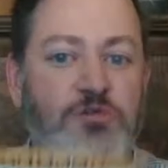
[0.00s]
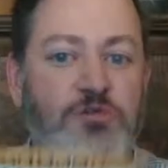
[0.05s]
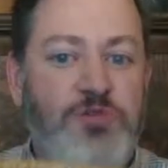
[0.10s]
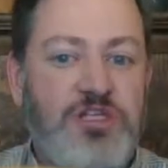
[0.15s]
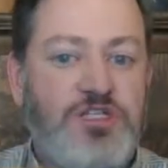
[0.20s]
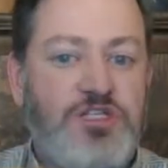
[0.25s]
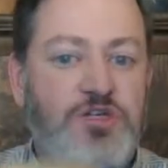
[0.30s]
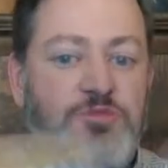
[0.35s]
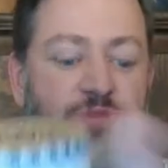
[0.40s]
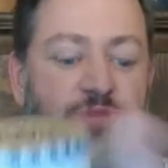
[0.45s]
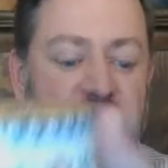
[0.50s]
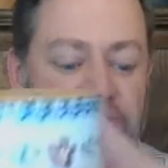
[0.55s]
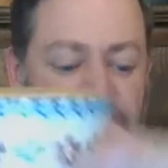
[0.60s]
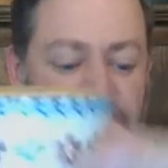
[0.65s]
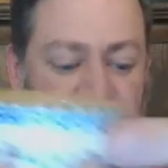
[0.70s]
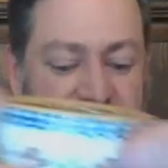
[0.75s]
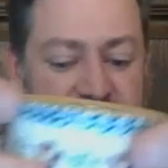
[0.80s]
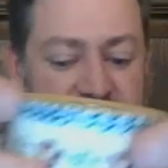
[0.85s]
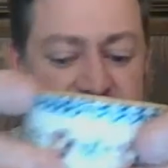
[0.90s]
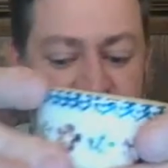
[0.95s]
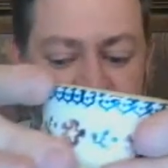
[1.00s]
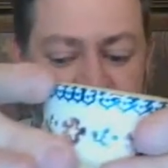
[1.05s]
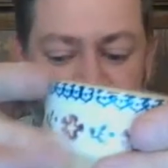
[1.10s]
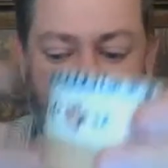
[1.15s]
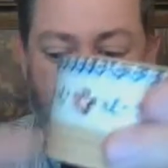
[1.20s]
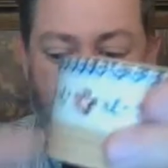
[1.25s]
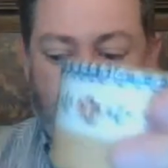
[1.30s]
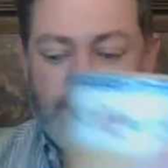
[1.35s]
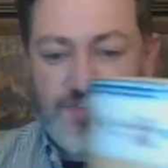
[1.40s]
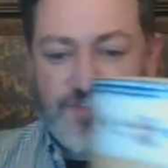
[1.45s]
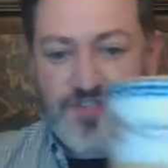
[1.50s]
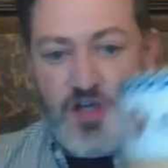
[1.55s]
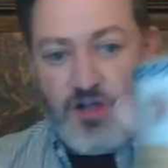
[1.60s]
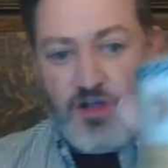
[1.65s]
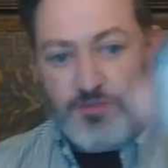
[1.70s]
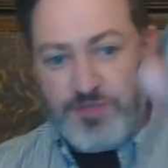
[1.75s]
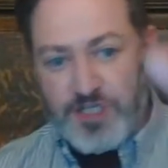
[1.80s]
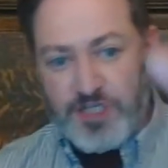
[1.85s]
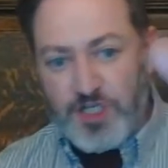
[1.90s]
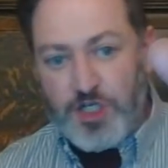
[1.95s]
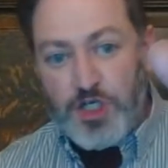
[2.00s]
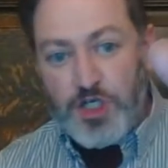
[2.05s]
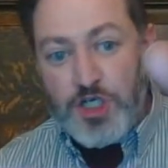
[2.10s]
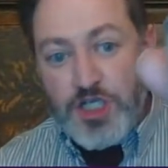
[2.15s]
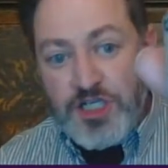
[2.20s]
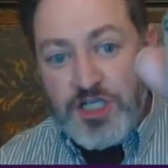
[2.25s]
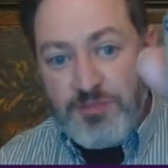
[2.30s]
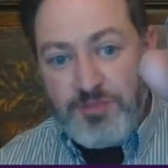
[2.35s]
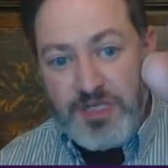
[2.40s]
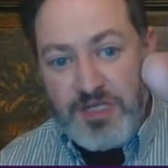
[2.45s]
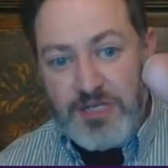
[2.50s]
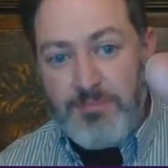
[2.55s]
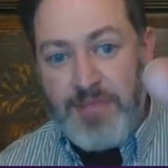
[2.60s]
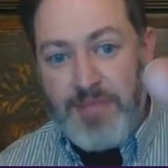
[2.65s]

would be too big for an individual salt, but it could be a